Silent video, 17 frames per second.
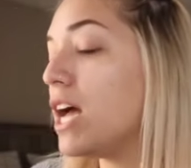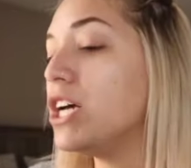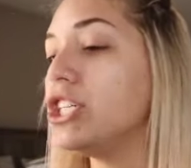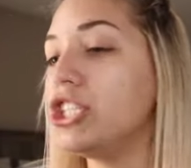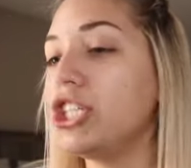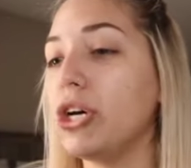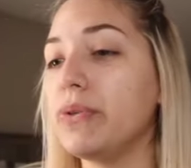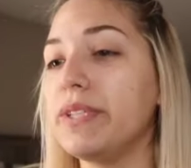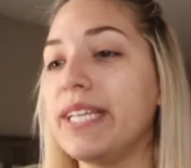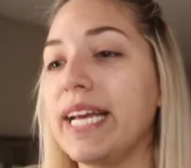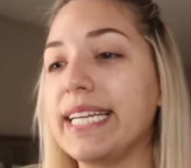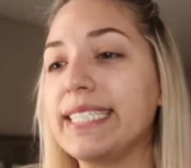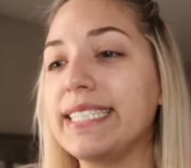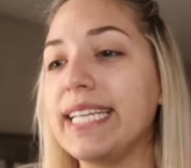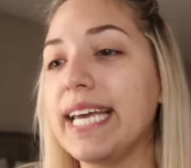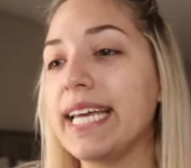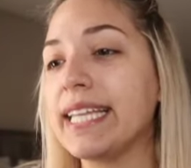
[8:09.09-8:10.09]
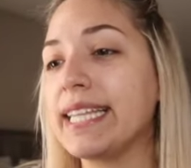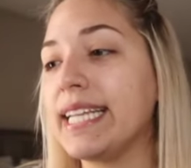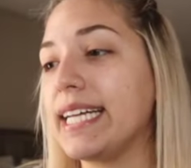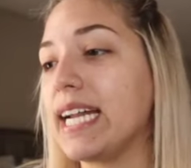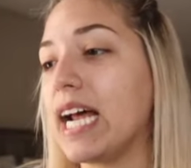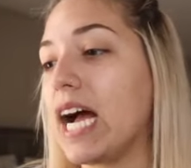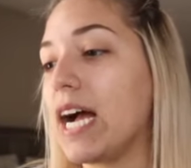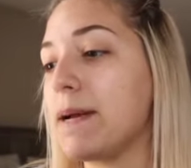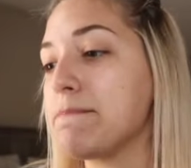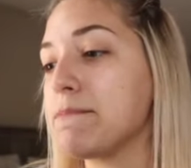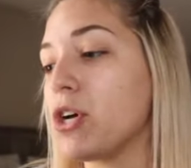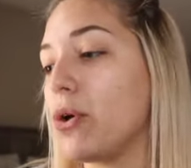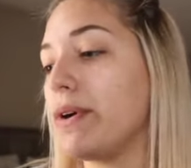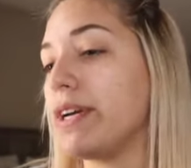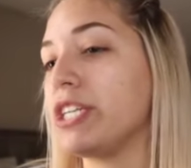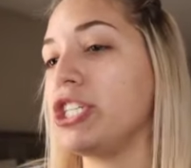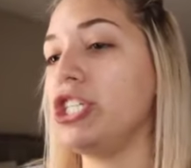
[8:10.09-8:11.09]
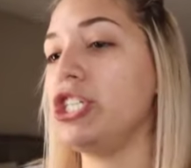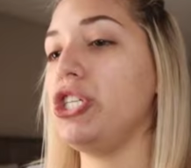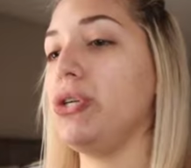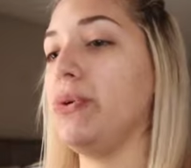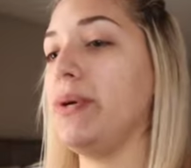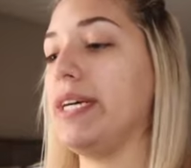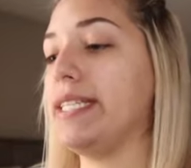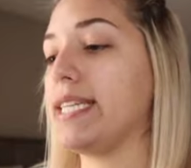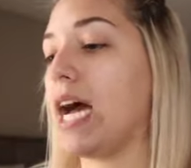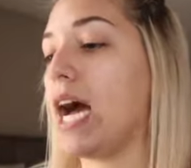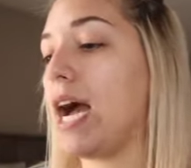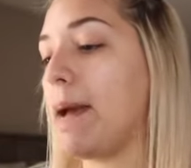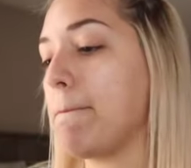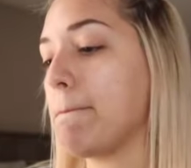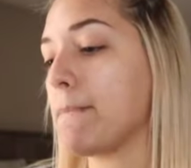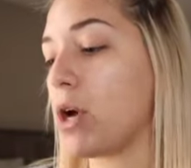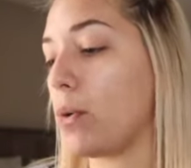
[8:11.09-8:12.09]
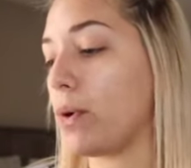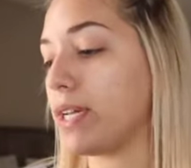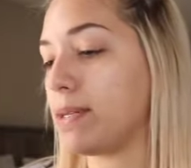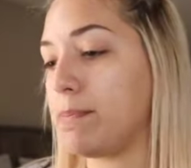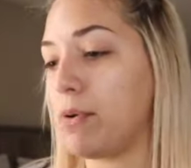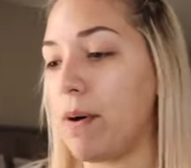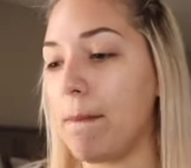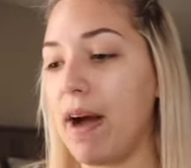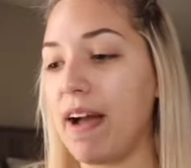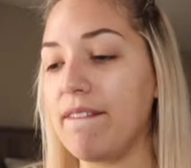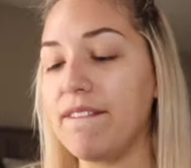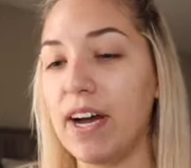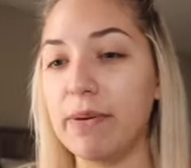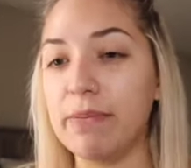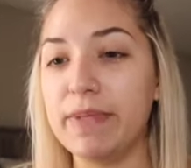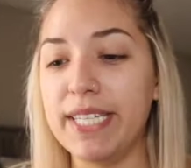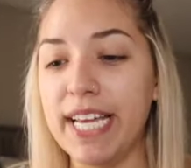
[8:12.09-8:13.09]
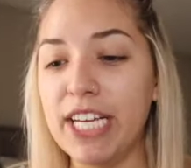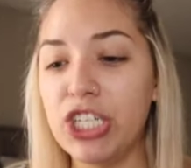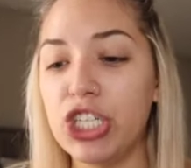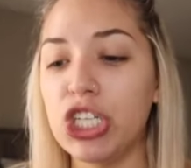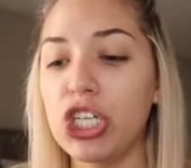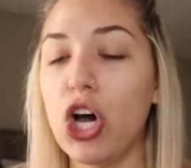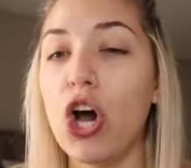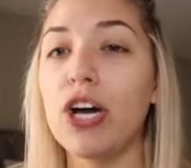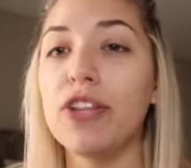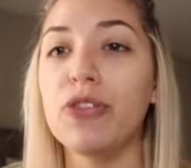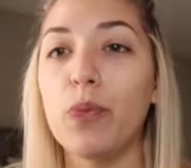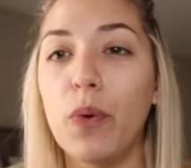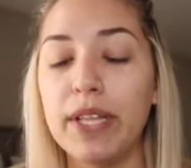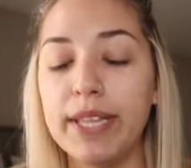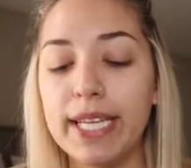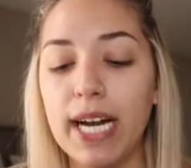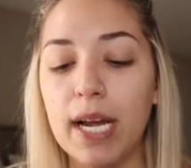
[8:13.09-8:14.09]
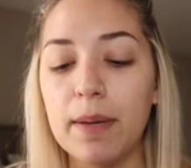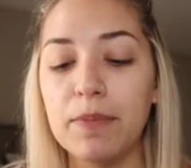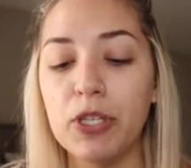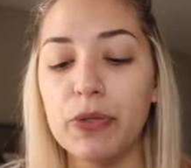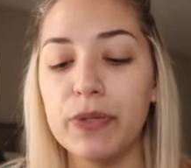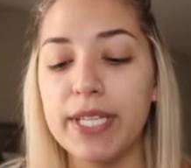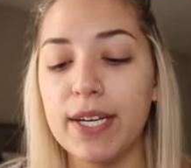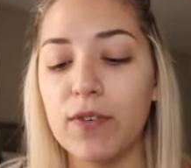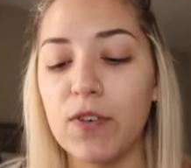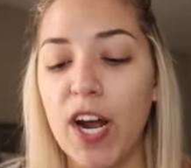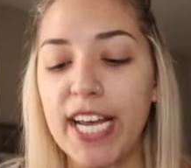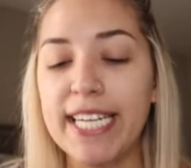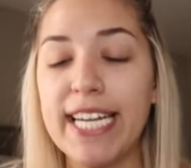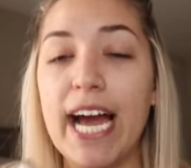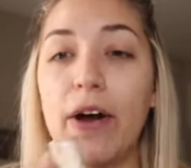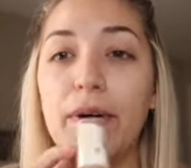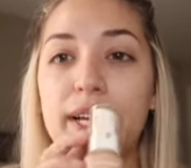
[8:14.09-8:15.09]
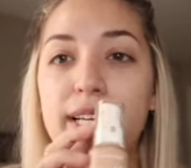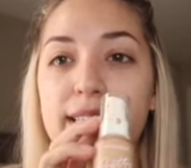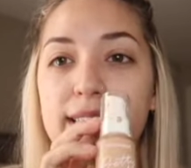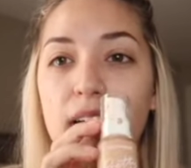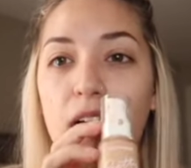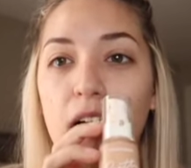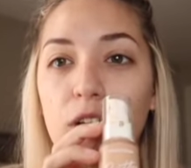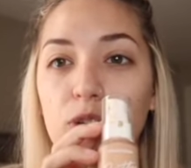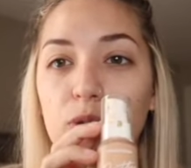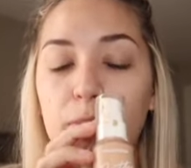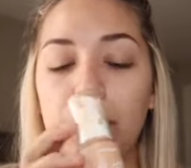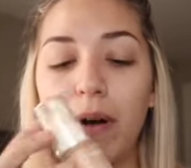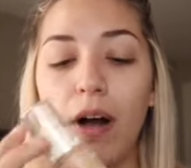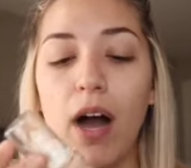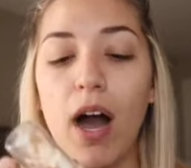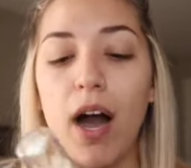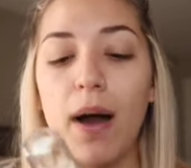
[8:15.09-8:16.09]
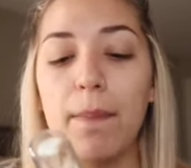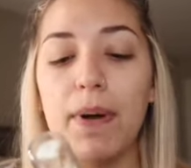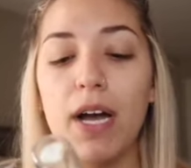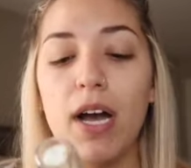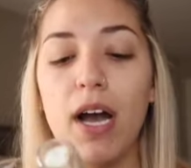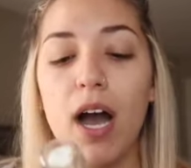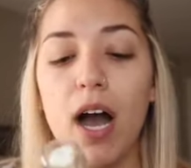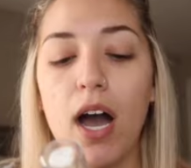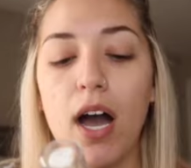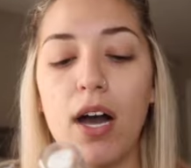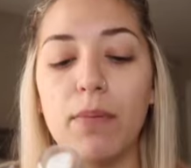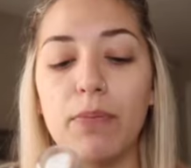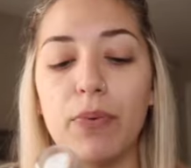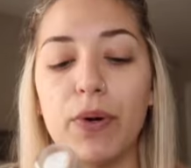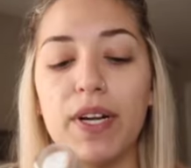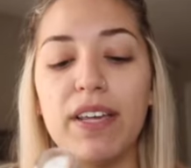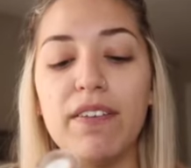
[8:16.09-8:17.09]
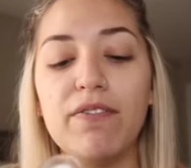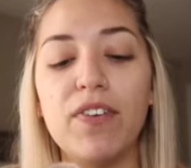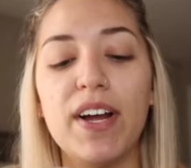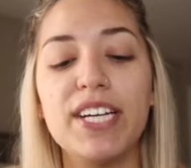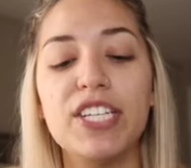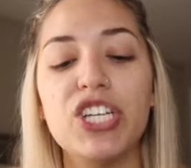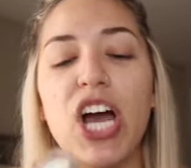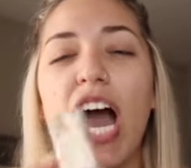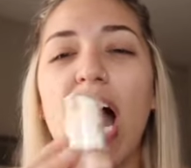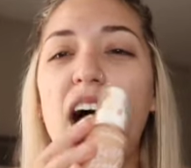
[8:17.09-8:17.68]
So the next thing that I'm going to do is I'm going to put my foundation on. The one that I'm using right now is ColourPop Pretty Fresh.